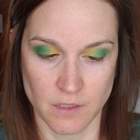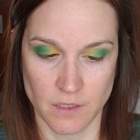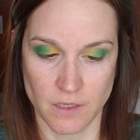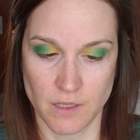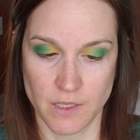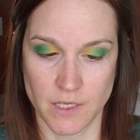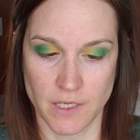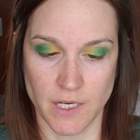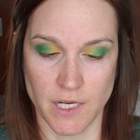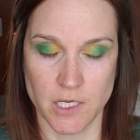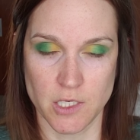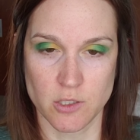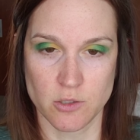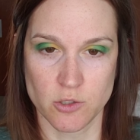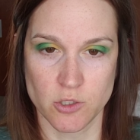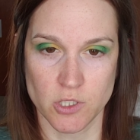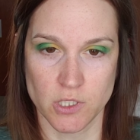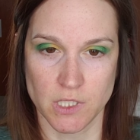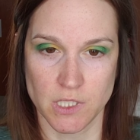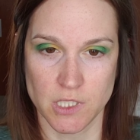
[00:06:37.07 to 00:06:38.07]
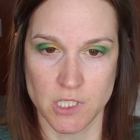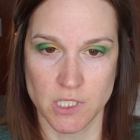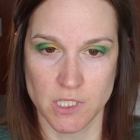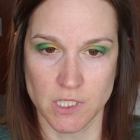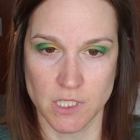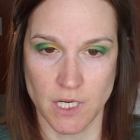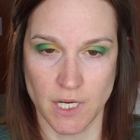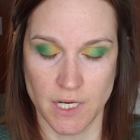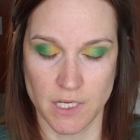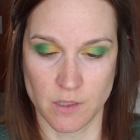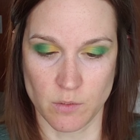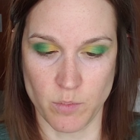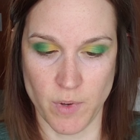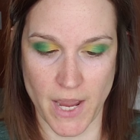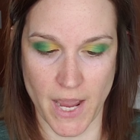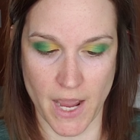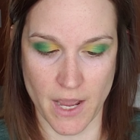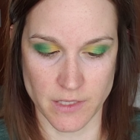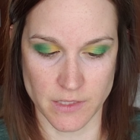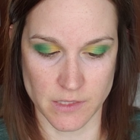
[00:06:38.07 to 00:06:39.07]
And then I usually just kind of
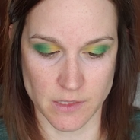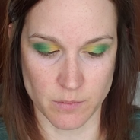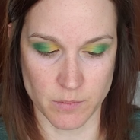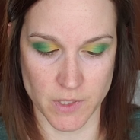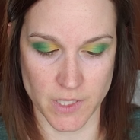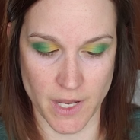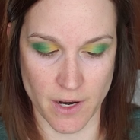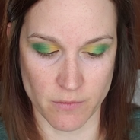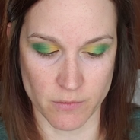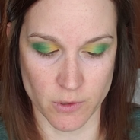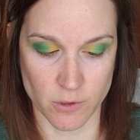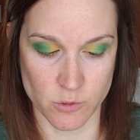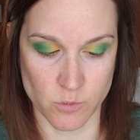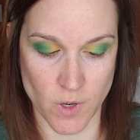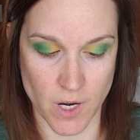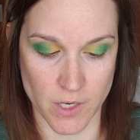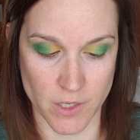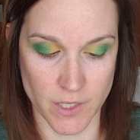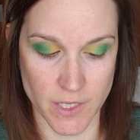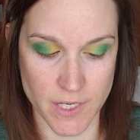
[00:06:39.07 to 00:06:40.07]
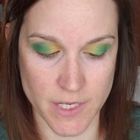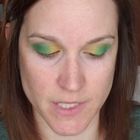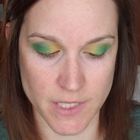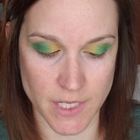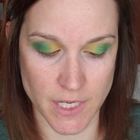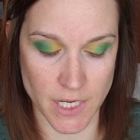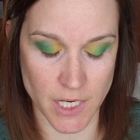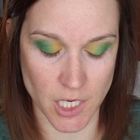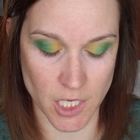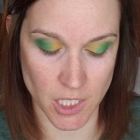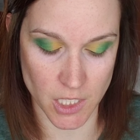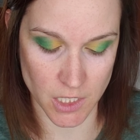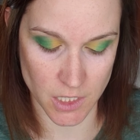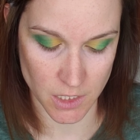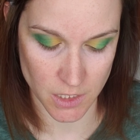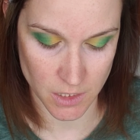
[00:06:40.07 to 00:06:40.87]
pat some of that rose water in there.